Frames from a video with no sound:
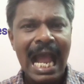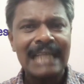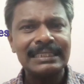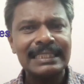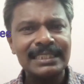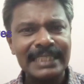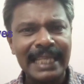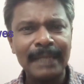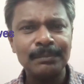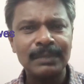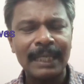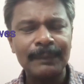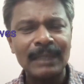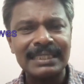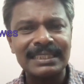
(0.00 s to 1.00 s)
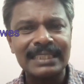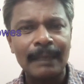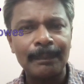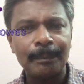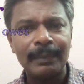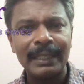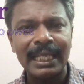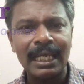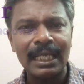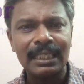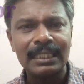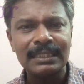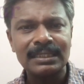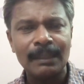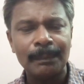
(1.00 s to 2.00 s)
At the same time, that supplier
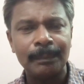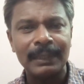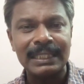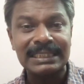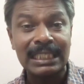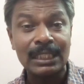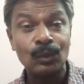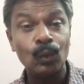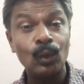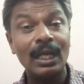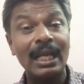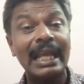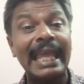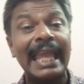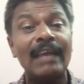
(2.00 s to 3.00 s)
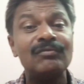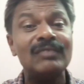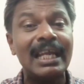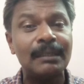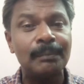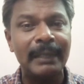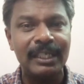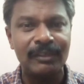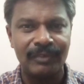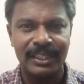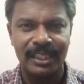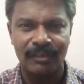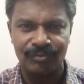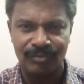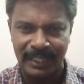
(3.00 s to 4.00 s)
is the person who gave that
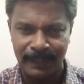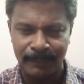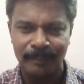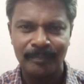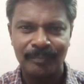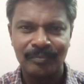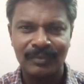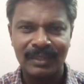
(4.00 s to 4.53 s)
benefit of time,